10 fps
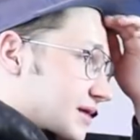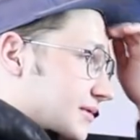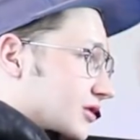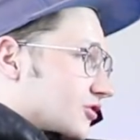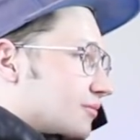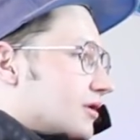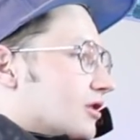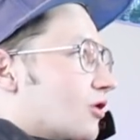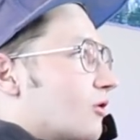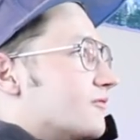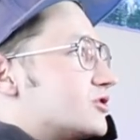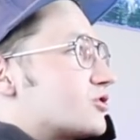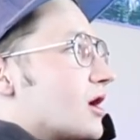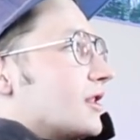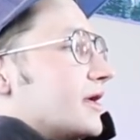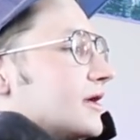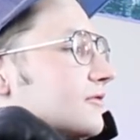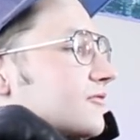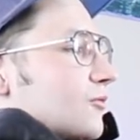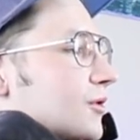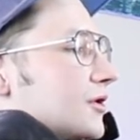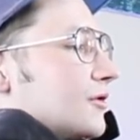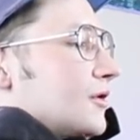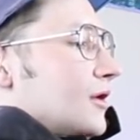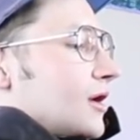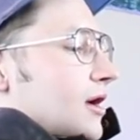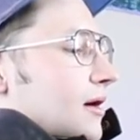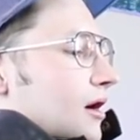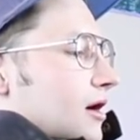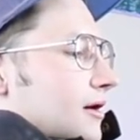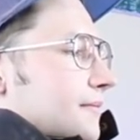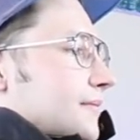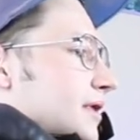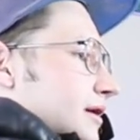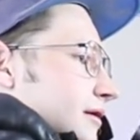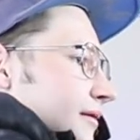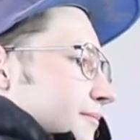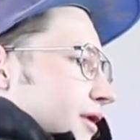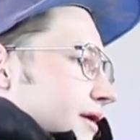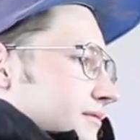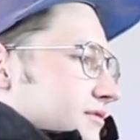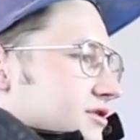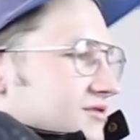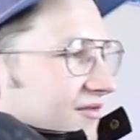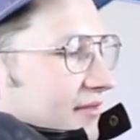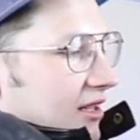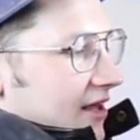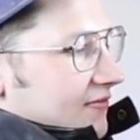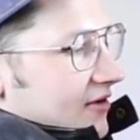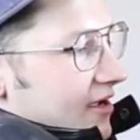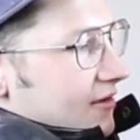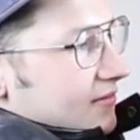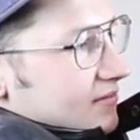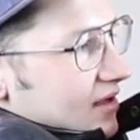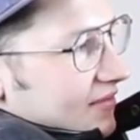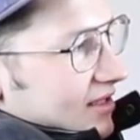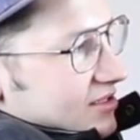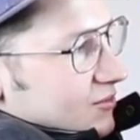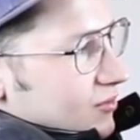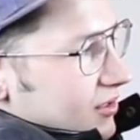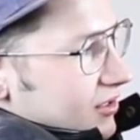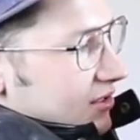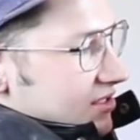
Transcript: be a little bit low of a trolley handle for you. But you just flip that lever down. I think it's a really good